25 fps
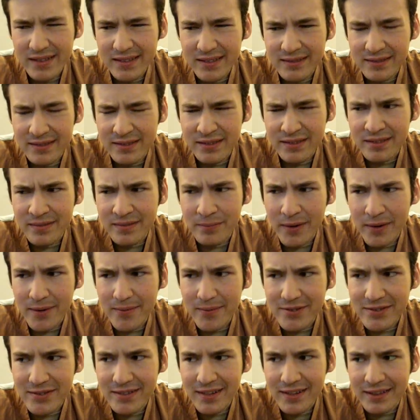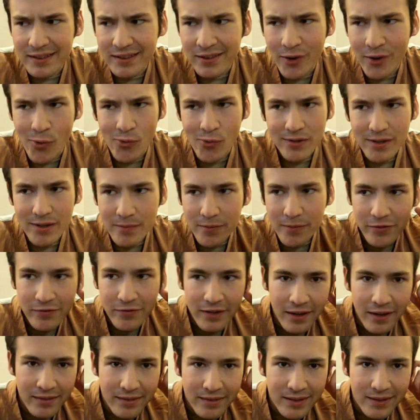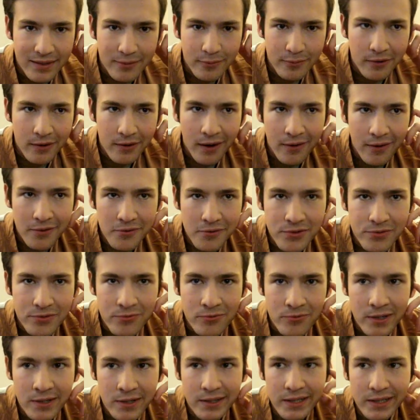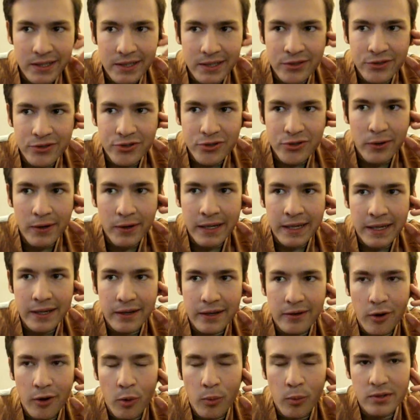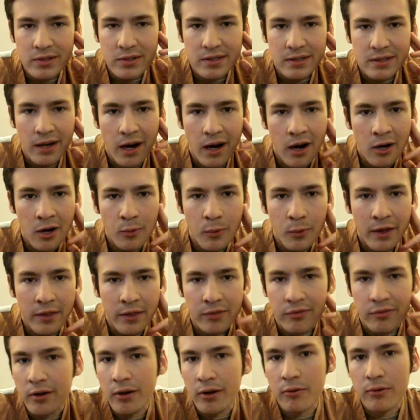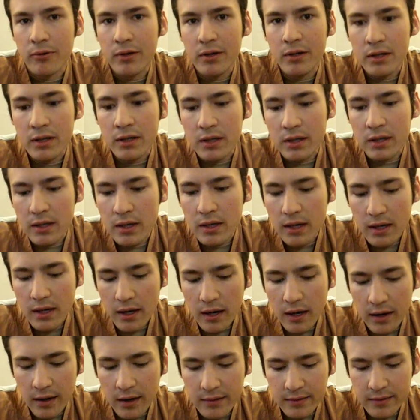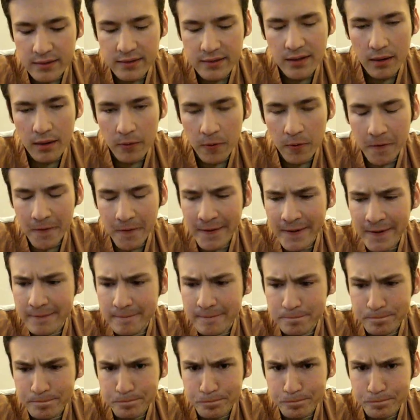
It's pretty much like the only movie I think where I was really enjoying it almost the entire way through this summer. Yeah.